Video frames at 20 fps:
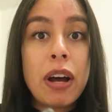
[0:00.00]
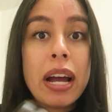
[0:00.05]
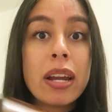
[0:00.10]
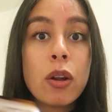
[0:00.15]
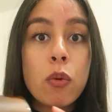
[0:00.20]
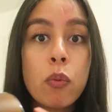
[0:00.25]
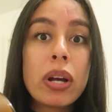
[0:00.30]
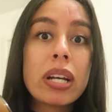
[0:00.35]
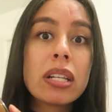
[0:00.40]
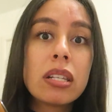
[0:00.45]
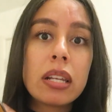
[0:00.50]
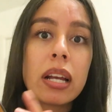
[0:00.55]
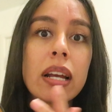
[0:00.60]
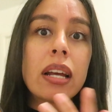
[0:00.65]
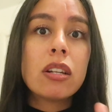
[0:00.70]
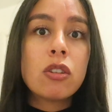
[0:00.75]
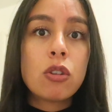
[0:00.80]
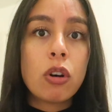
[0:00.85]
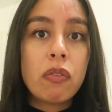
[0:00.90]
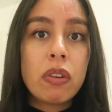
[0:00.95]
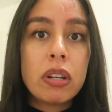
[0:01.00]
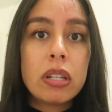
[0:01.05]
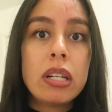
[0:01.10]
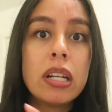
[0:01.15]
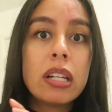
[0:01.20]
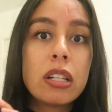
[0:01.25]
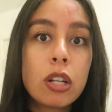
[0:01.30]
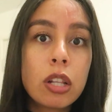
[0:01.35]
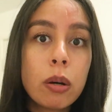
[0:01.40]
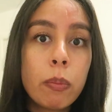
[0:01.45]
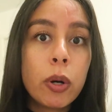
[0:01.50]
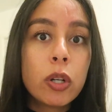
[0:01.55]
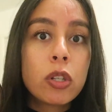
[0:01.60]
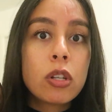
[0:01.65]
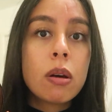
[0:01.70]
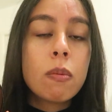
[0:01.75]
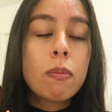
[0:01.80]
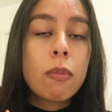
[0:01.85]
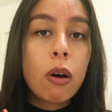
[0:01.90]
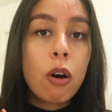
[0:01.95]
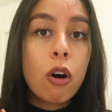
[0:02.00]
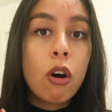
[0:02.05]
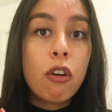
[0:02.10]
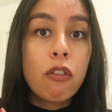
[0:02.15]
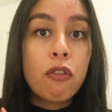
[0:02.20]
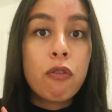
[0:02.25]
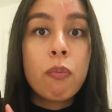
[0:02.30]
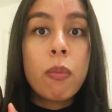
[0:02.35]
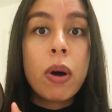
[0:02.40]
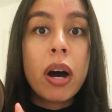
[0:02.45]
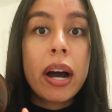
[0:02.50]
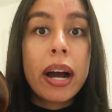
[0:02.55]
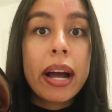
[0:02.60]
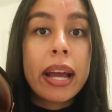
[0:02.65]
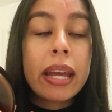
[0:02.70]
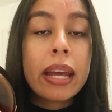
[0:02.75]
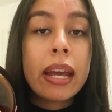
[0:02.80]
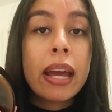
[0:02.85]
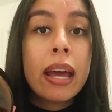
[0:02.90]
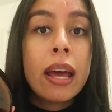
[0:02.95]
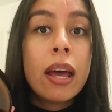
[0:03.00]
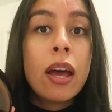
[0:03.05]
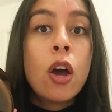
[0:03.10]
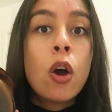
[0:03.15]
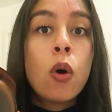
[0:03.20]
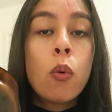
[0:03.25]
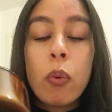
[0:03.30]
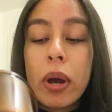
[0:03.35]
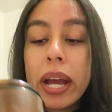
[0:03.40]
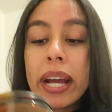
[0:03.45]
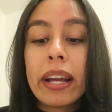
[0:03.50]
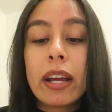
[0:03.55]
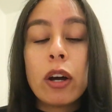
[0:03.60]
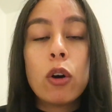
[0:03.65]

any wick stickers obviously to the bottom of my wick.